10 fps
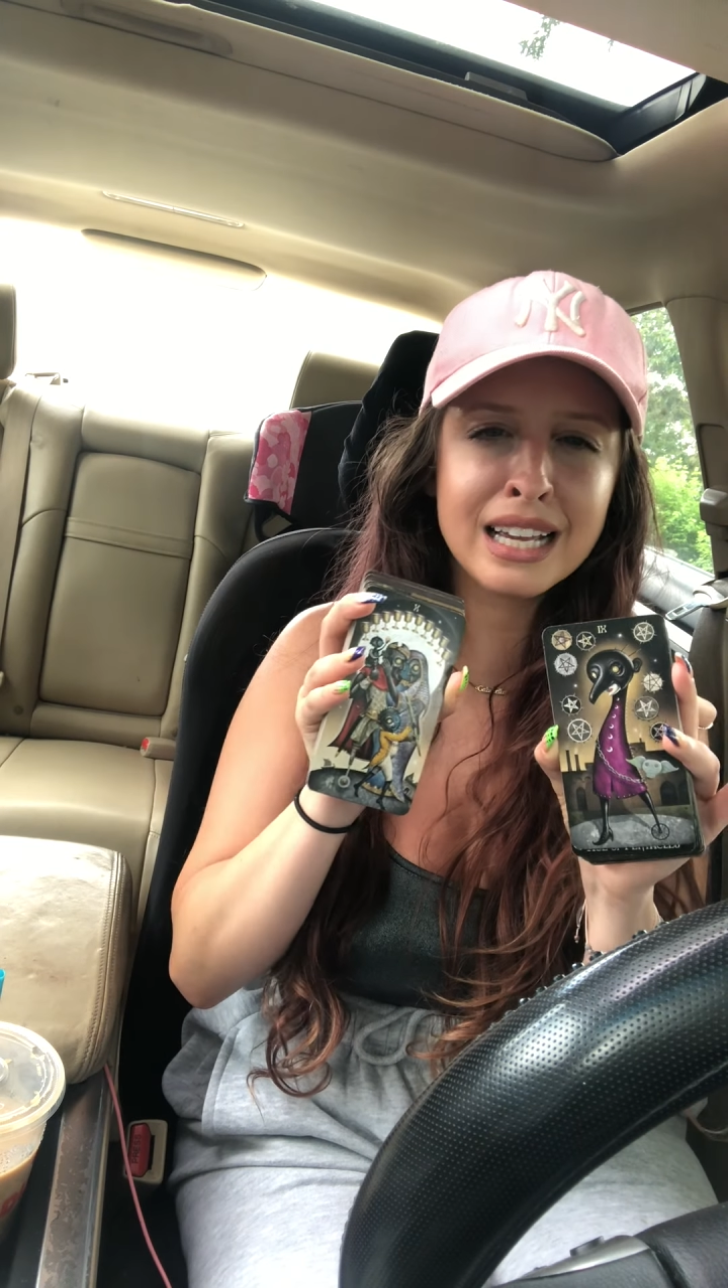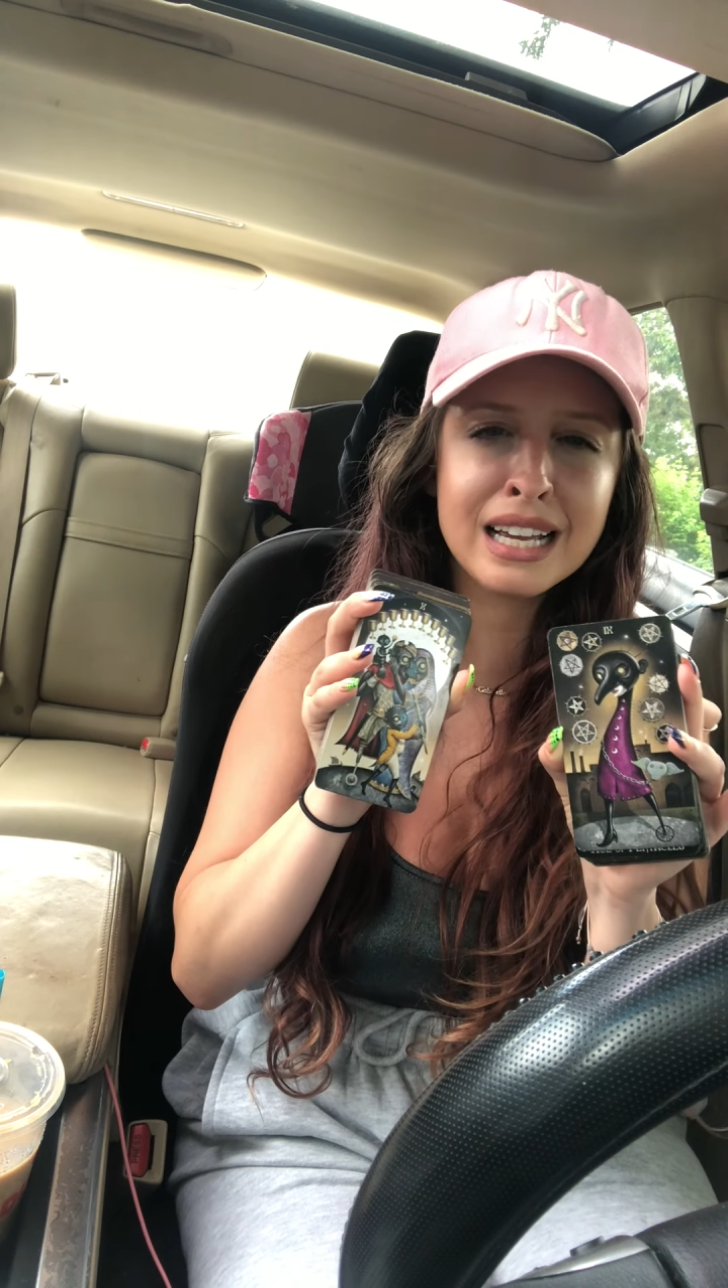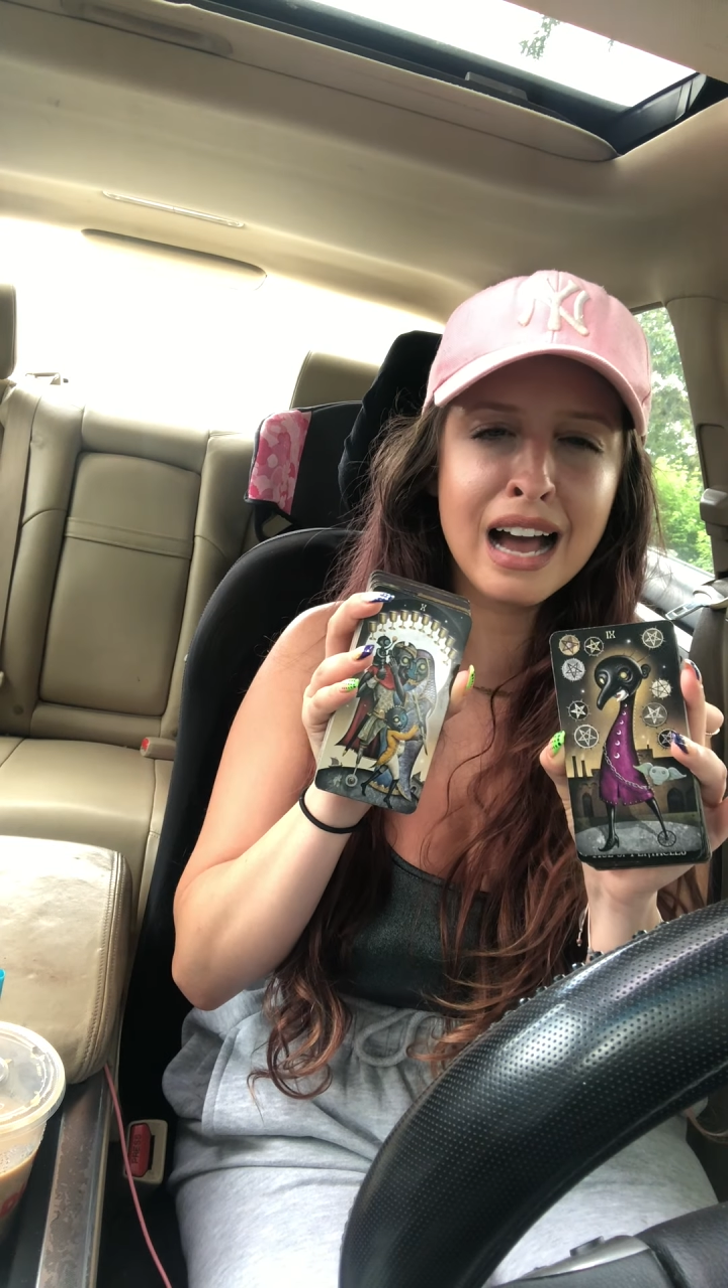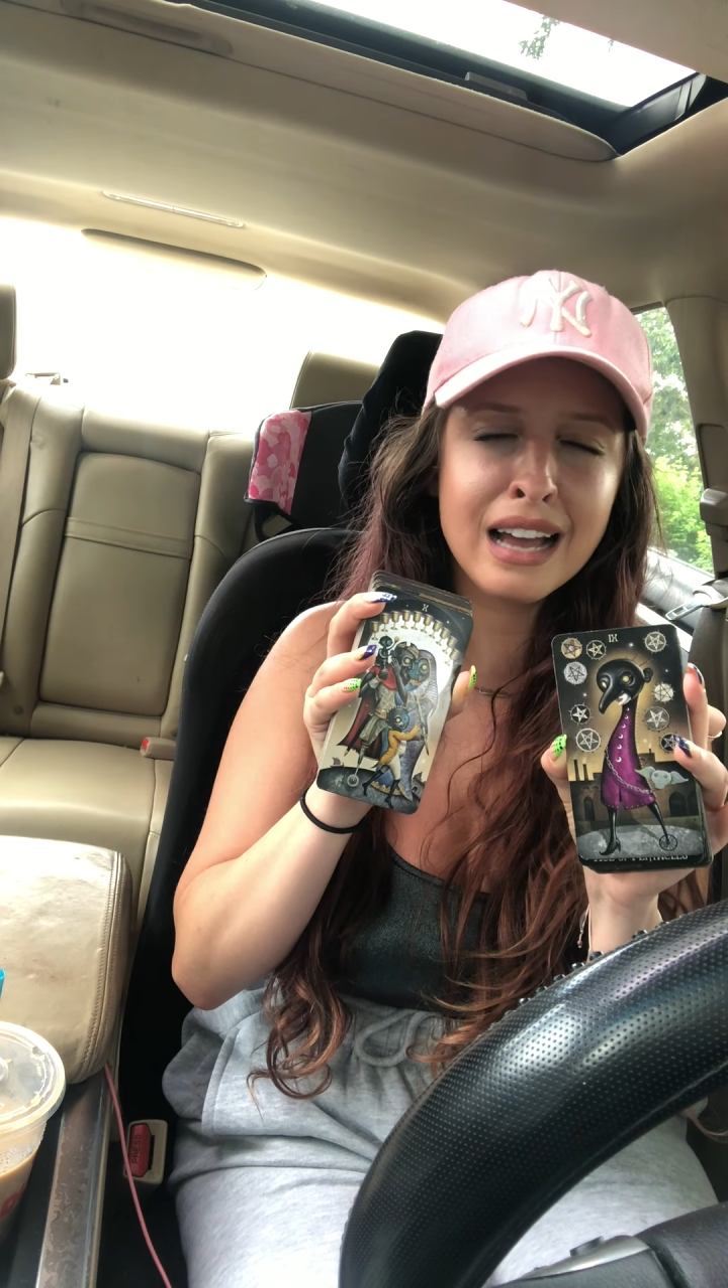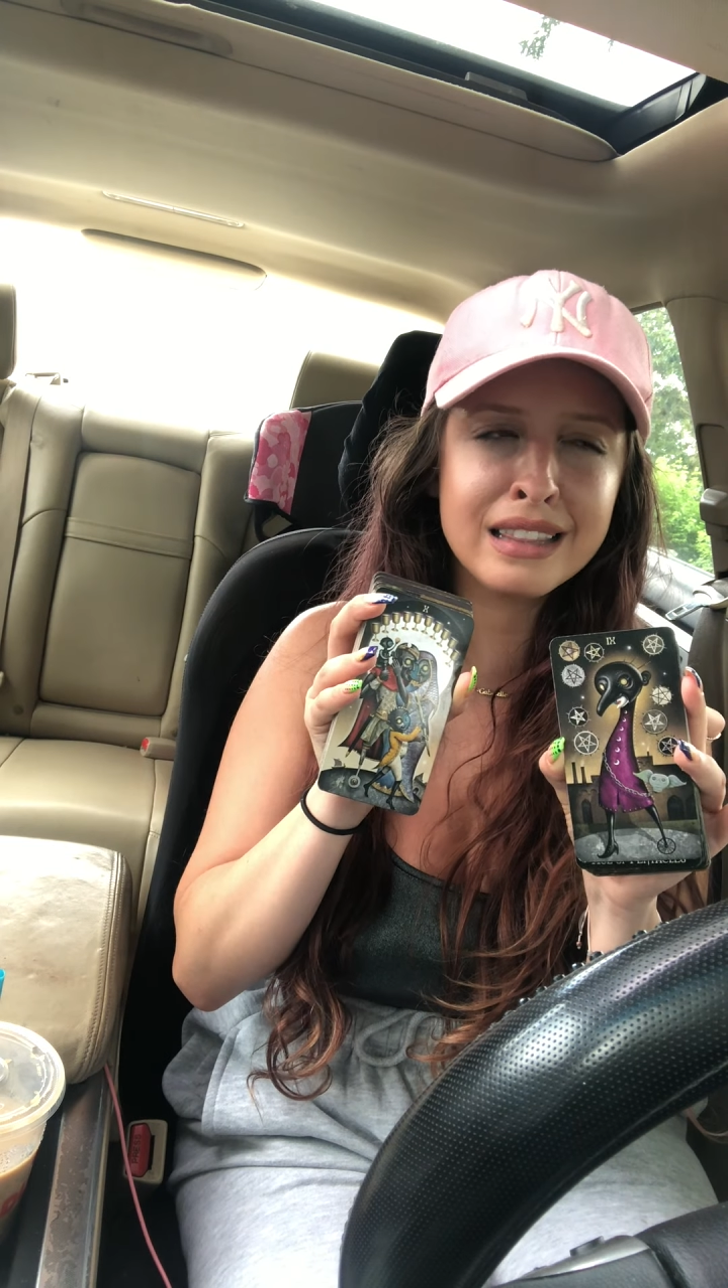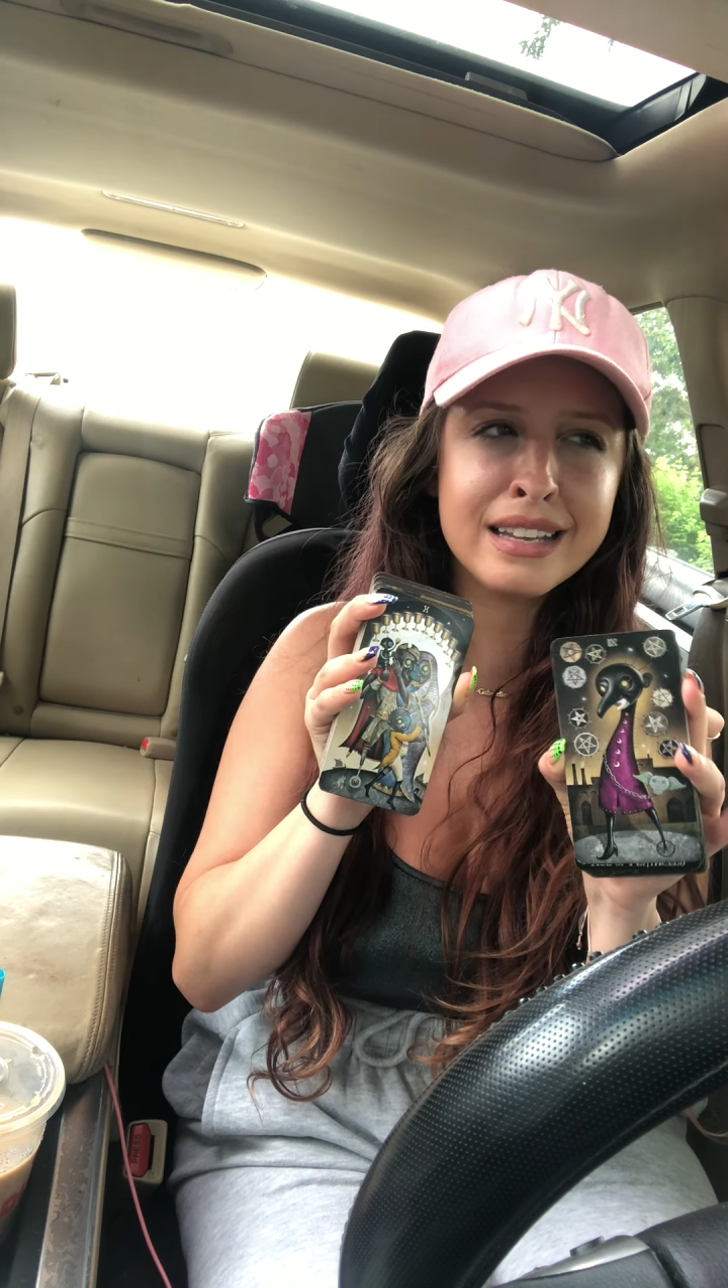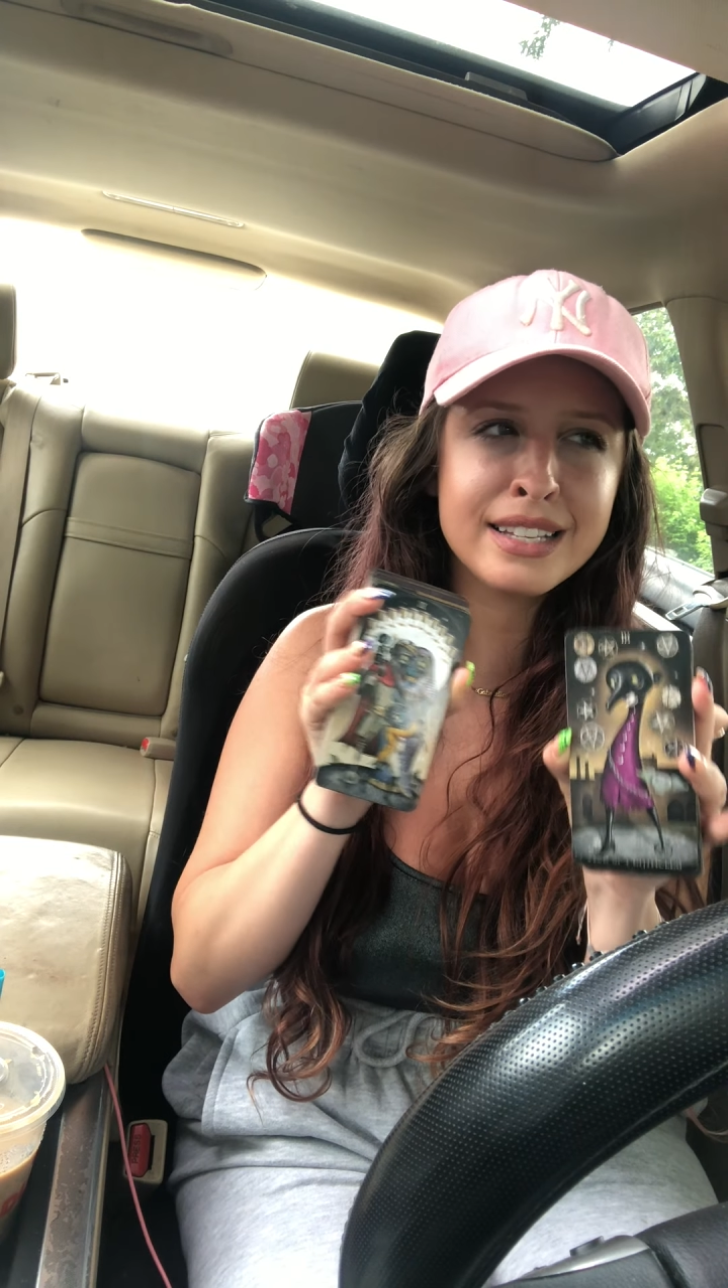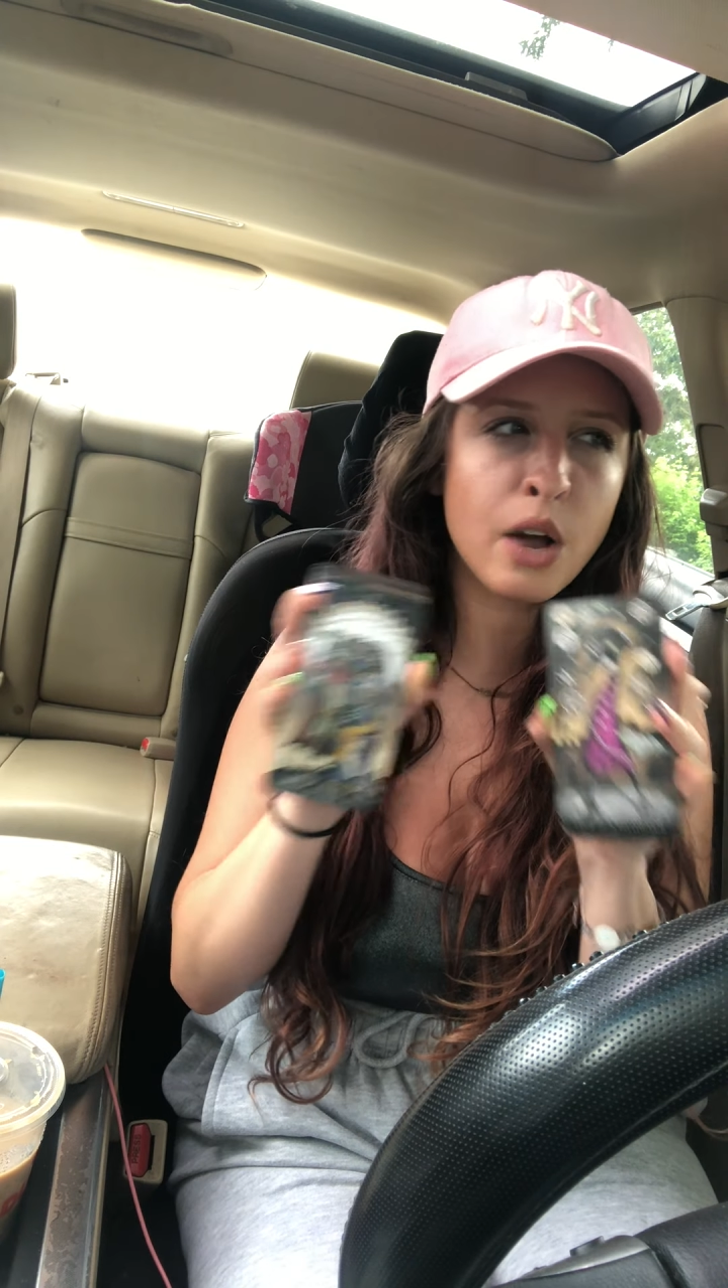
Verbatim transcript: gotten this